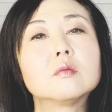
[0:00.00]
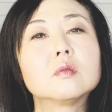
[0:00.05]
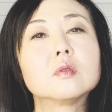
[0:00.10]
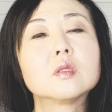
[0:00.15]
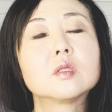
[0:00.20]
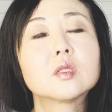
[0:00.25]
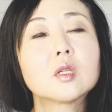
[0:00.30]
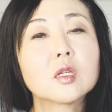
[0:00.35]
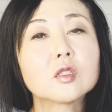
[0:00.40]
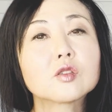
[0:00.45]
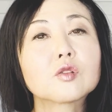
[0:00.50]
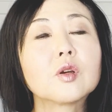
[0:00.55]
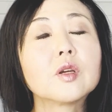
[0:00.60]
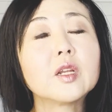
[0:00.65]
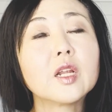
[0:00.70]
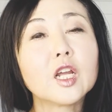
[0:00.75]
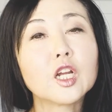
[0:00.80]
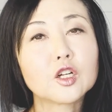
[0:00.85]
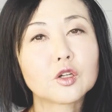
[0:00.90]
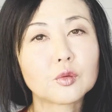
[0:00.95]

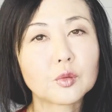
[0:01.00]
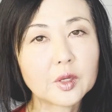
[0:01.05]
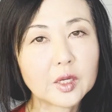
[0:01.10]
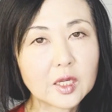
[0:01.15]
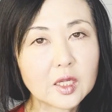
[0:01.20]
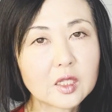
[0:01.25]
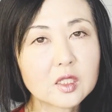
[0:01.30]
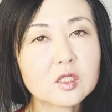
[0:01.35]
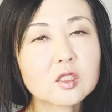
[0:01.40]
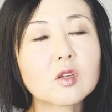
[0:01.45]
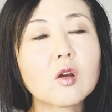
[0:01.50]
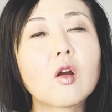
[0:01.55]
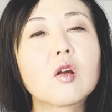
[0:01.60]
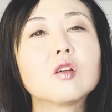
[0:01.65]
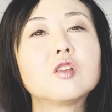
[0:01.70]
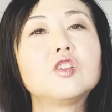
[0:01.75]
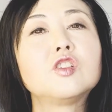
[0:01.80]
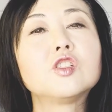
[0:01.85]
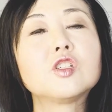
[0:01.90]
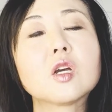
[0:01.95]
sunscreen ingredients
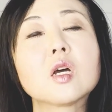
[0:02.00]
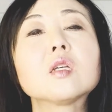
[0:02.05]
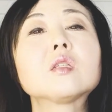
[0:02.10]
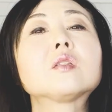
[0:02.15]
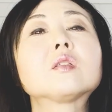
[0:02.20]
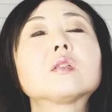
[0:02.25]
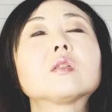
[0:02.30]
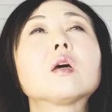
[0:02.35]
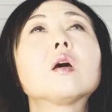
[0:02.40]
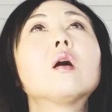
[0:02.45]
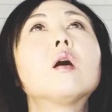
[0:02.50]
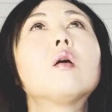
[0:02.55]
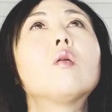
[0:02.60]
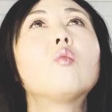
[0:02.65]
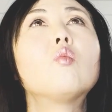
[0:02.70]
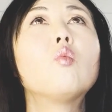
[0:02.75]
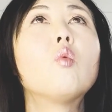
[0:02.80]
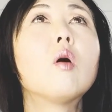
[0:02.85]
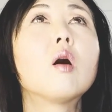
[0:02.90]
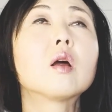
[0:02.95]
are just
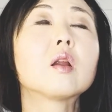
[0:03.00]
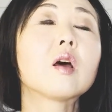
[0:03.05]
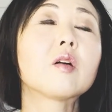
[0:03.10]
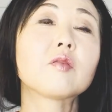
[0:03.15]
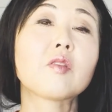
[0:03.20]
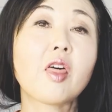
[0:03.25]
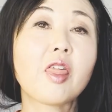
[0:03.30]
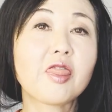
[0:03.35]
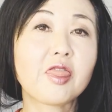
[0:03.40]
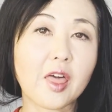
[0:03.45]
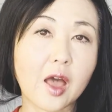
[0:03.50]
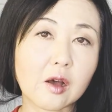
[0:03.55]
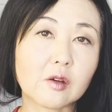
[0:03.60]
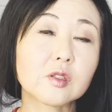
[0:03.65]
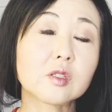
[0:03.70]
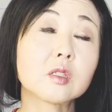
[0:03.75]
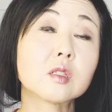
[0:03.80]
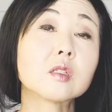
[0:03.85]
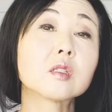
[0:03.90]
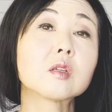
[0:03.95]
one of the
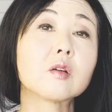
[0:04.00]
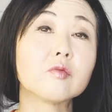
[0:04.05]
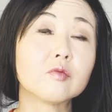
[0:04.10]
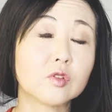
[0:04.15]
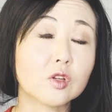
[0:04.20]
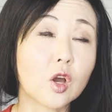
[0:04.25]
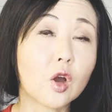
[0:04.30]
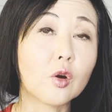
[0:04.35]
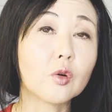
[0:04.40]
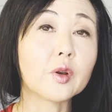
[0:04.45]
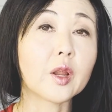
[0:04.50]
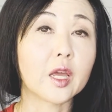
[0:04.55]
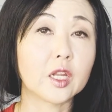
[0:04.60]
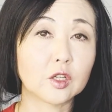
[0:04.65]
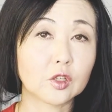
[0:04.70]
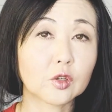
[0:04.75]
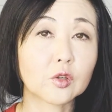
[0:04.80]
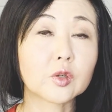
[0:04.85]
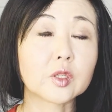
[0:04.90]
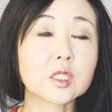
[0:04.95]
thousands of known
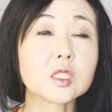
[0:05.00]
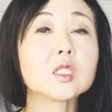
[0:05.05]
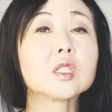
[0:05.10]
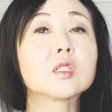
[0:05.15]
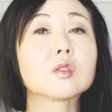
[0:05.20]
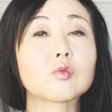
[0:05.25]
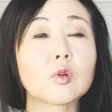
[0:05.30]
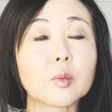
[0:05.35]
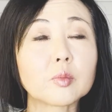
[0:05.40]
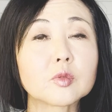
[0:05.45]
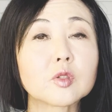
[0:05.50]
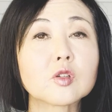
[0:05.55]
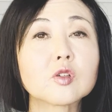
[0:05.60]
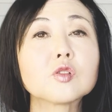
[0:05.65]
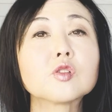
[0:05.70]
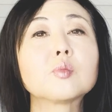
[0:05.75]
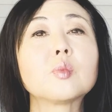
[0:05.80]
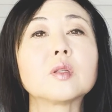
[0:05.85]
endocrine disruptors,